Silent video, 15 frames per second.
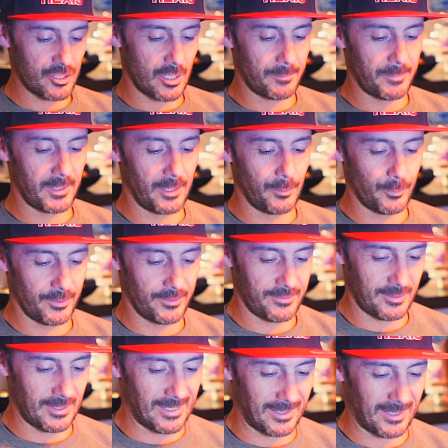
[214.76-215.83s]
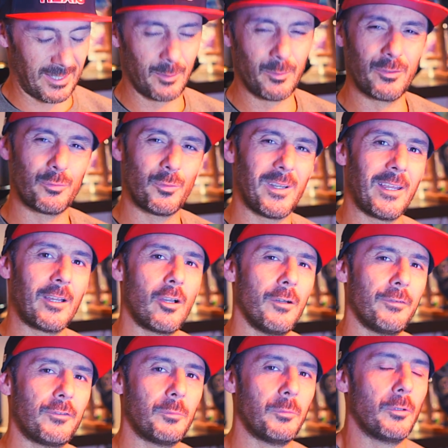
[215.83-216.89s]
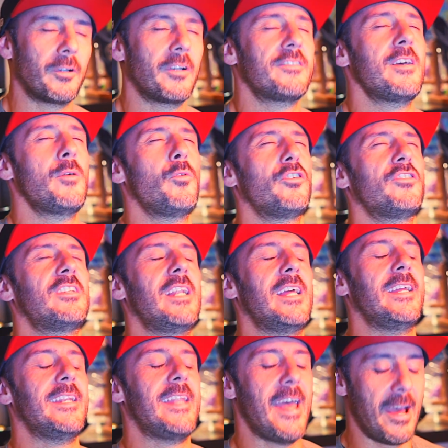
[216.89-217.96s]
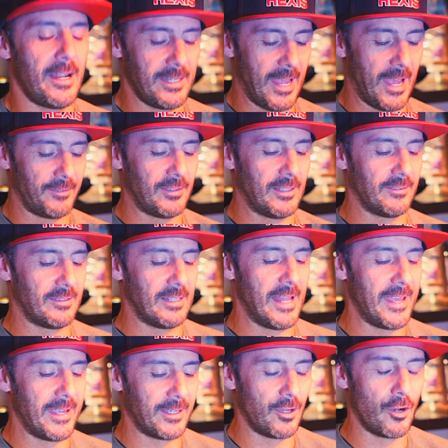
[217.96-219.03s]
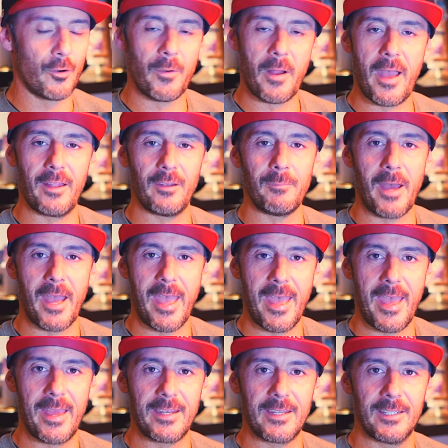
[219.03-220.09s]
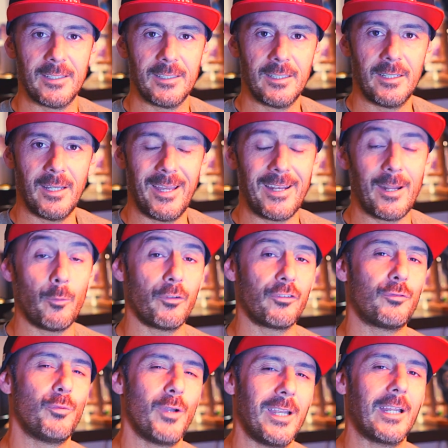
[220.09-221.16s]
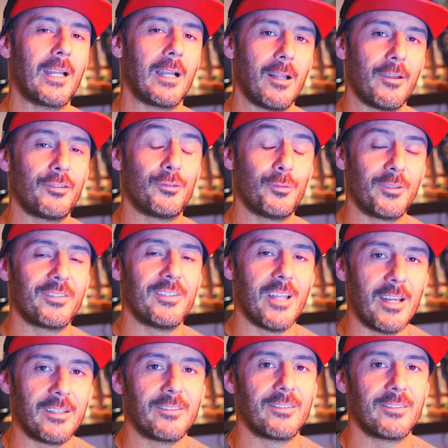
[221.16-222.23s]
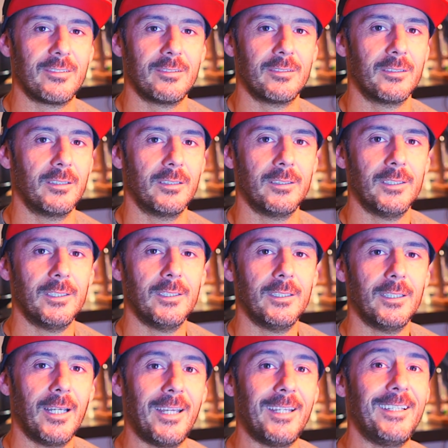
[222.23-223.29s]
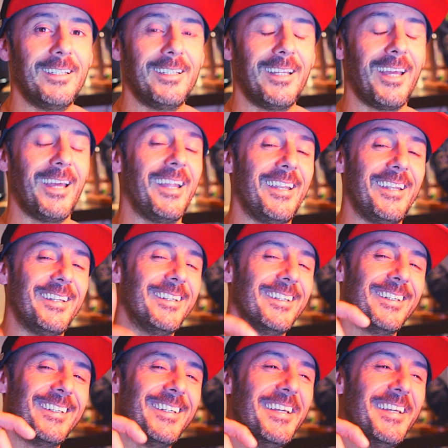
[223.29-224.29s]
grabbing, it was really uncomfortable because I was laid down, he had this leg around my head, and I was really close to his nuts. And